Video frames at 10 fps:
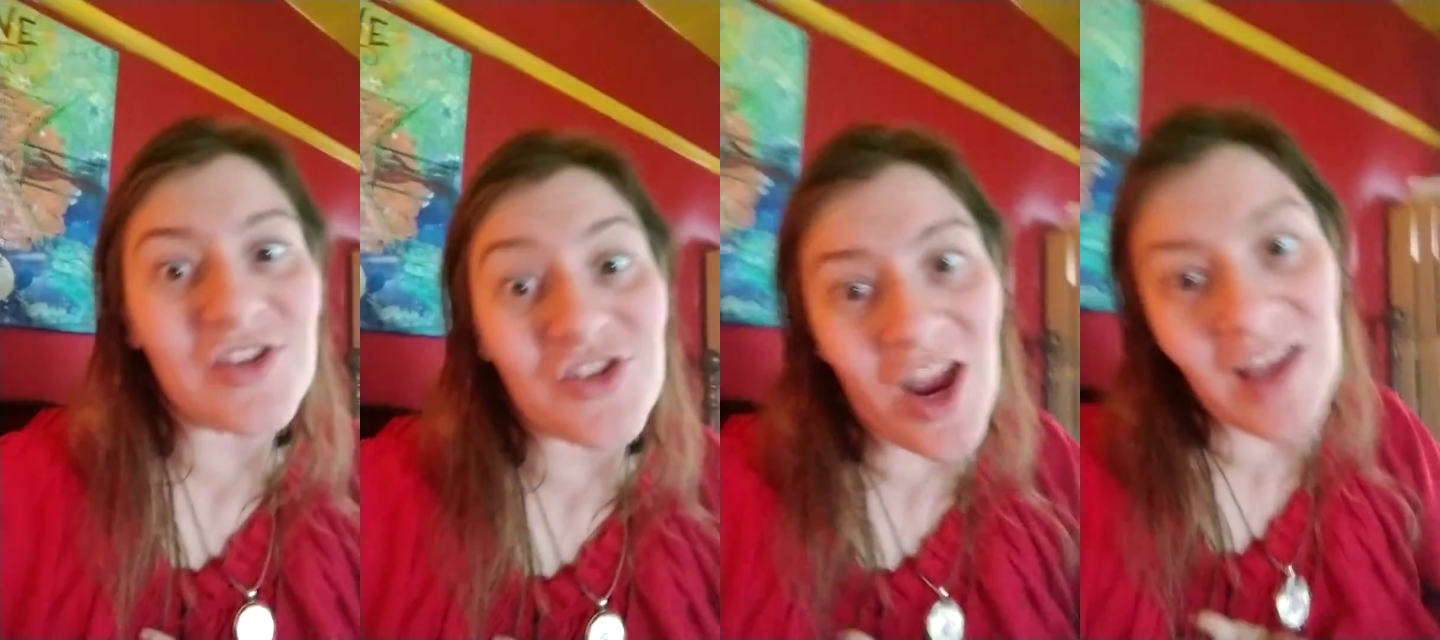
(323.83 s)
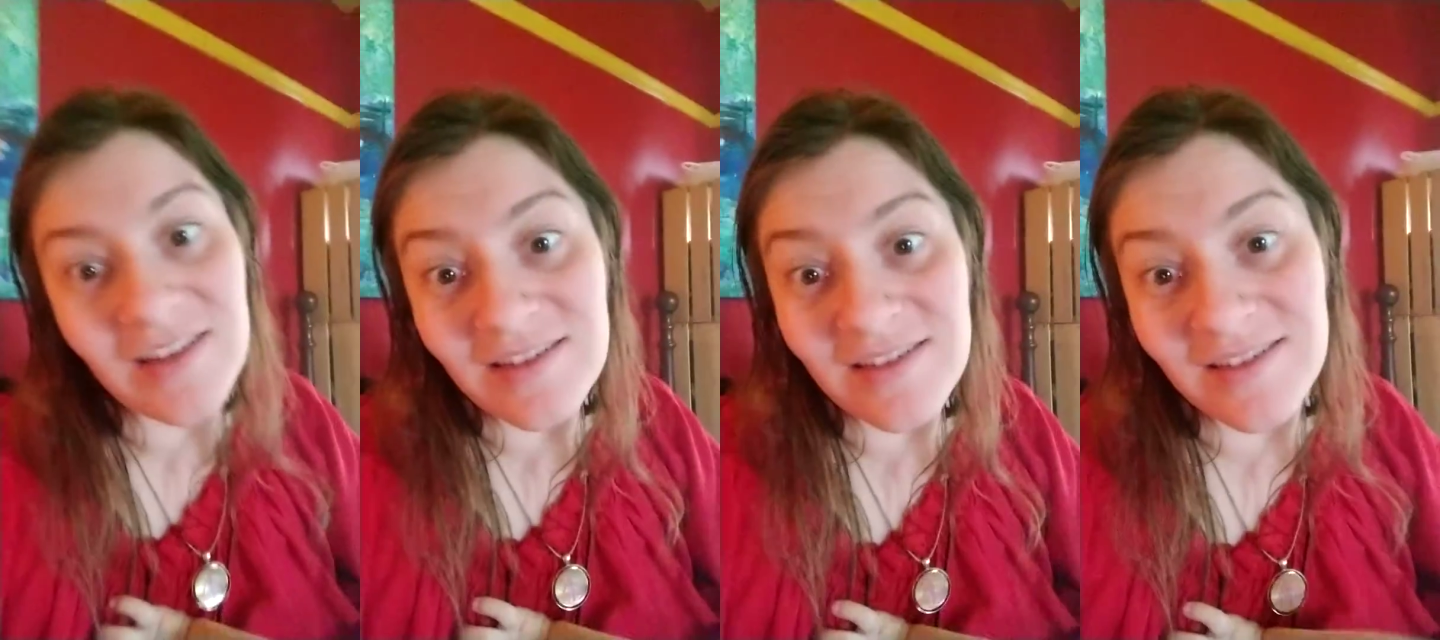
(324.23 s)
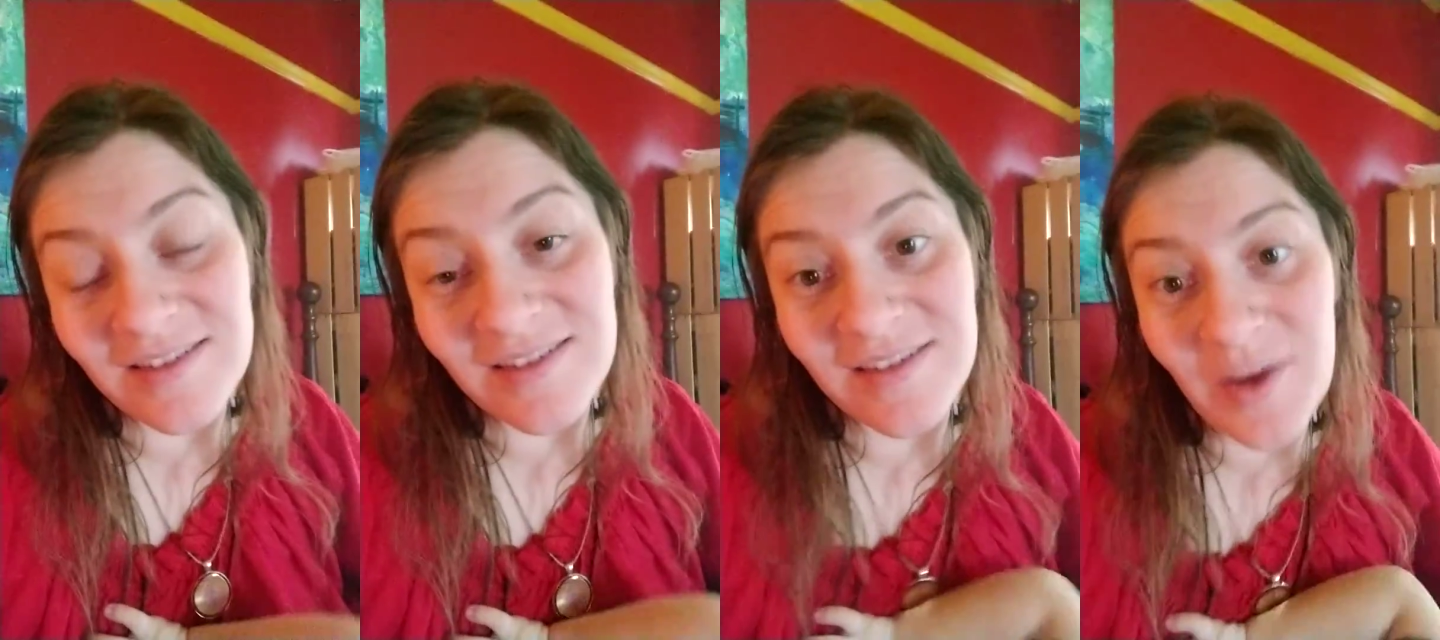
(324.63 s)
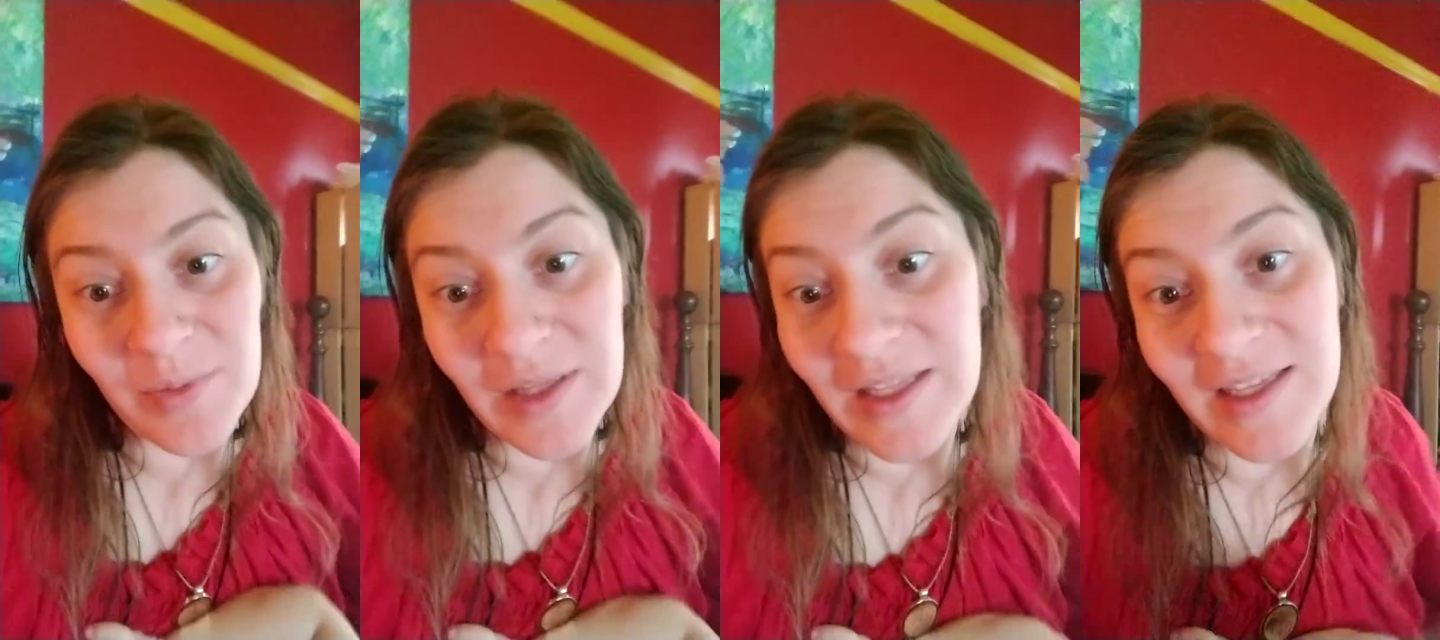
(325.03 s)
stress
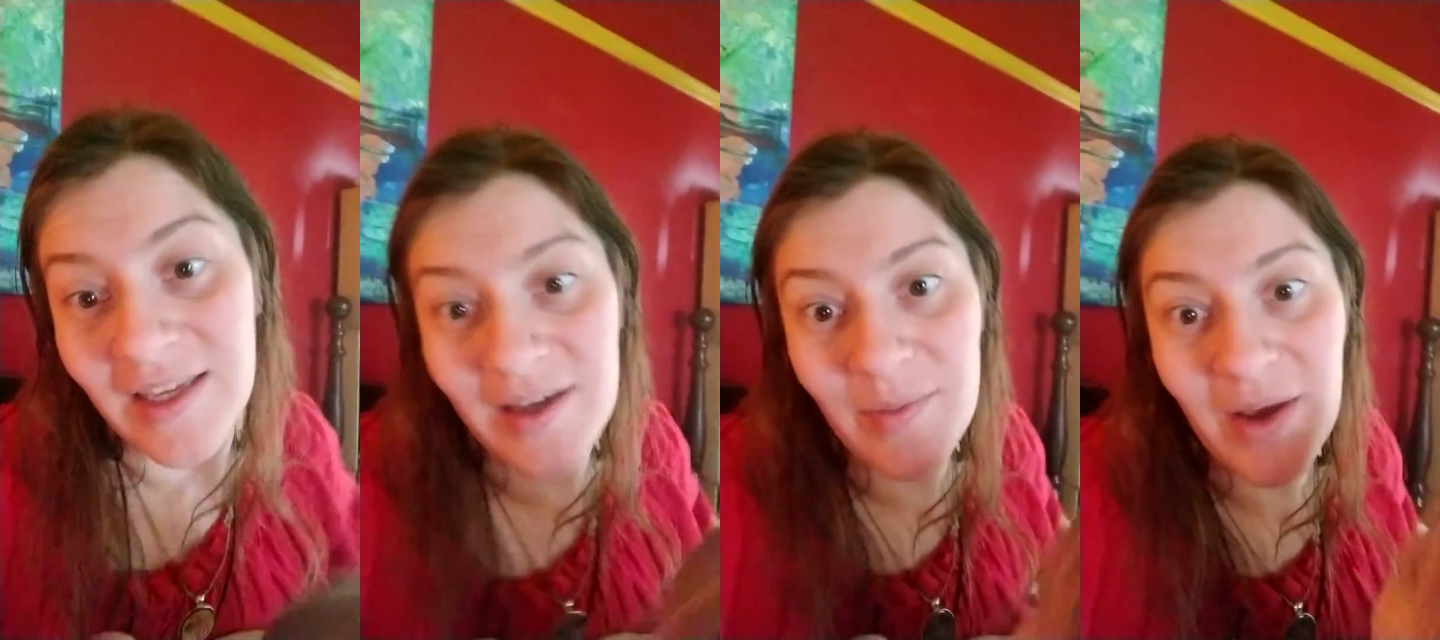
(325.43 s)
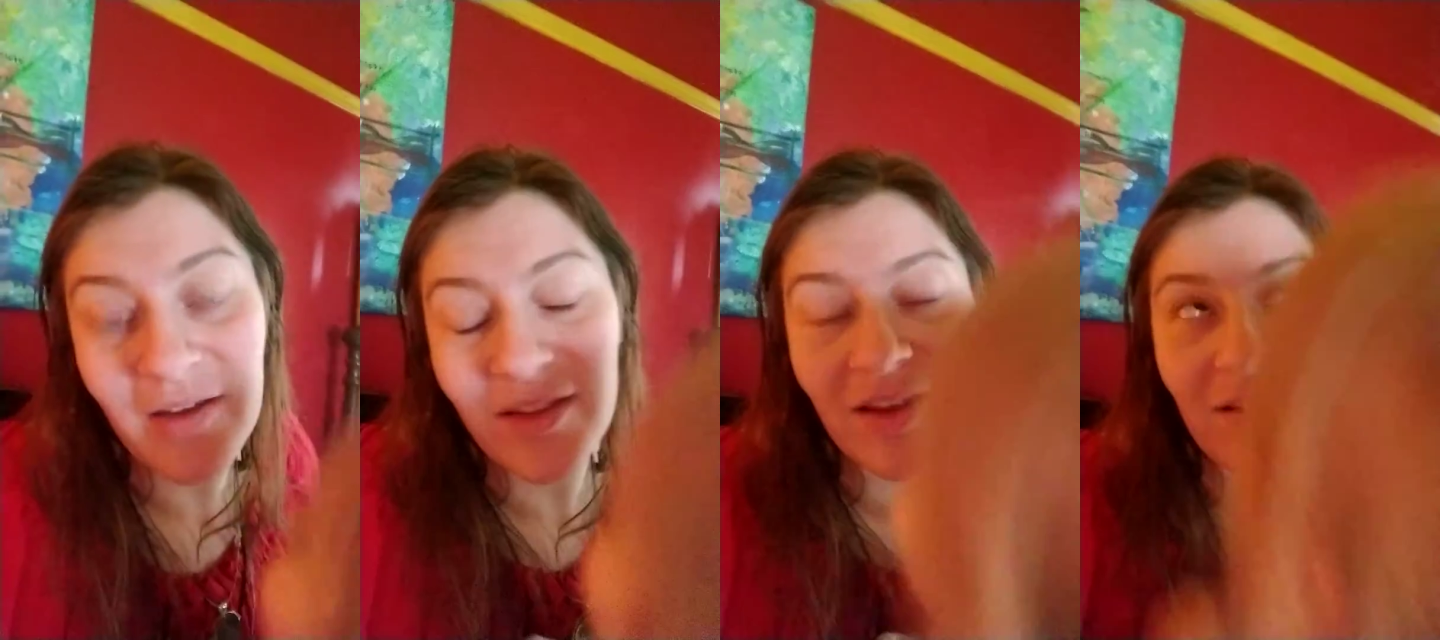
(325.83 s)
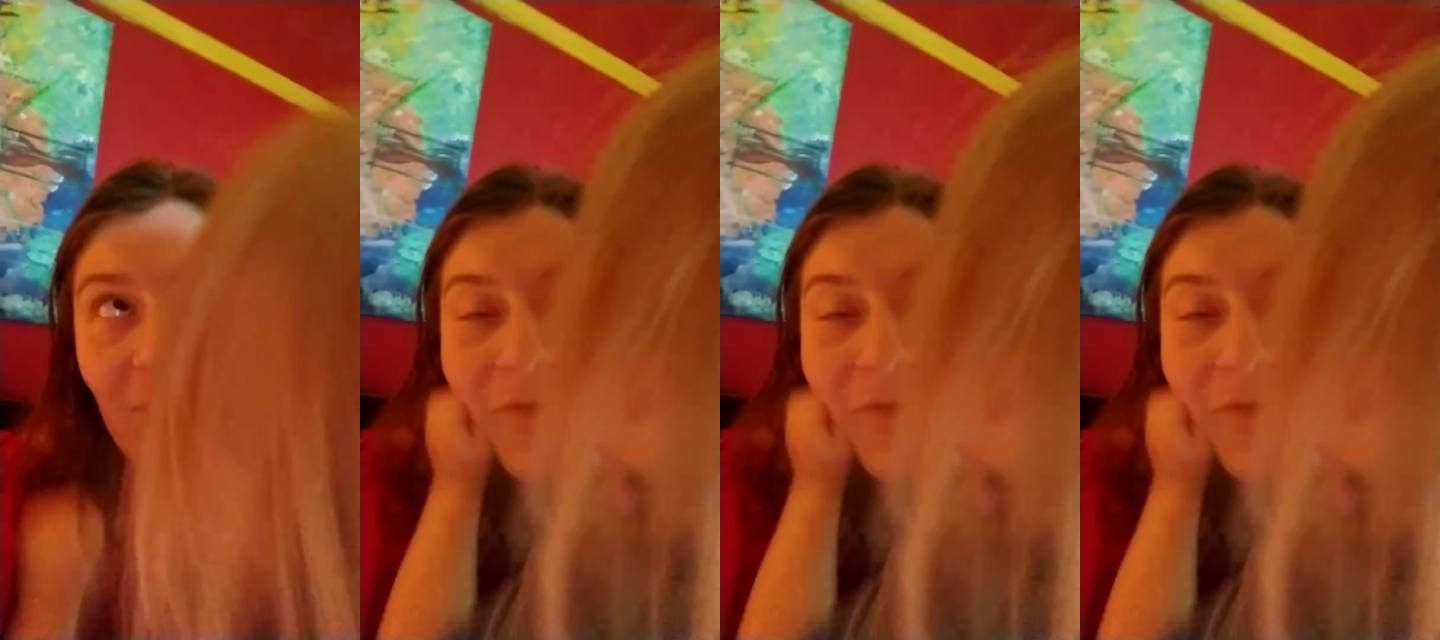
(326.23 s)
completely about like,